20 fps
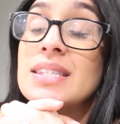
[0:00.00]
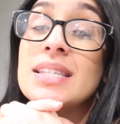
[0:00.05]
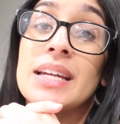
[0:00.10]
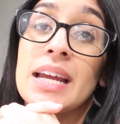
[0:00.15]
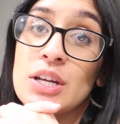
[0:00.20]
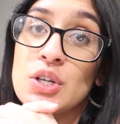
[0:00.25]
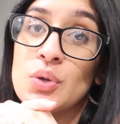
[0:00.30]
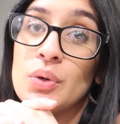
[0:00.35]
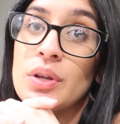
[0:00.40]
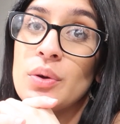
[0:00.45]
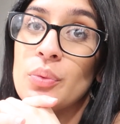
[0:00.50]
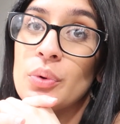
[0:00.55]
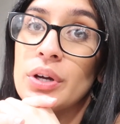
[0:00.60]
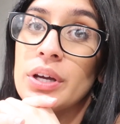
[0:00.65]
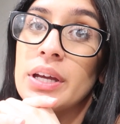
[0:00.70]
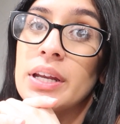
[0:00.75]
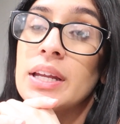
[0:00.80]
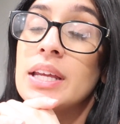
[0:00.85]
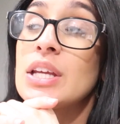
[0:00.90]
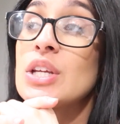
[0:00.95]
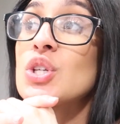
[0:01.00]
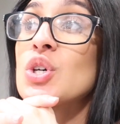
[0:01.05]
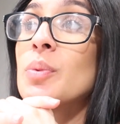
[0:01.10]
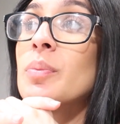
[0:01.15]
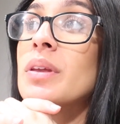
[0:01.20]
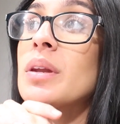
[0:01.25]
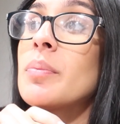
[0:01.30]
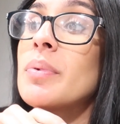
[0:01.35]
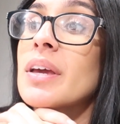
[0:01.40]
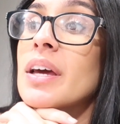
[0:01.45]
It's 9.21, he
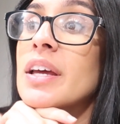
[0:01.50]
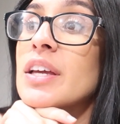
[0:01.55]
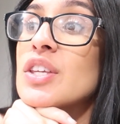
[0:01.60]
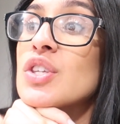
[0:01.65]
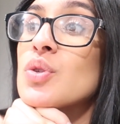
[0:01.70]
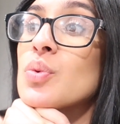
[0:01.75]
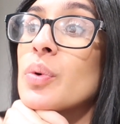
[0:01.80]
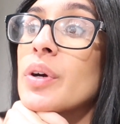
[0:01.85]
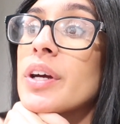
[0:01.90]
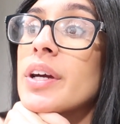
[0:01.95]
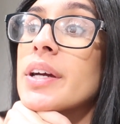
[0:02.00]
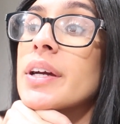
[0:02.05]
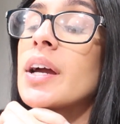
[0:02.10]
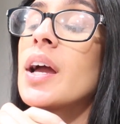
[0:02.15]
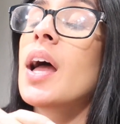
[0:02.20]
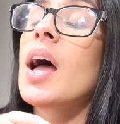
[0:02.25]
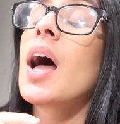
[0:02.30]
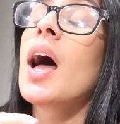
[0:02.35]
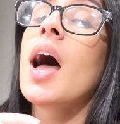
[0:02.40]
told me to be at his work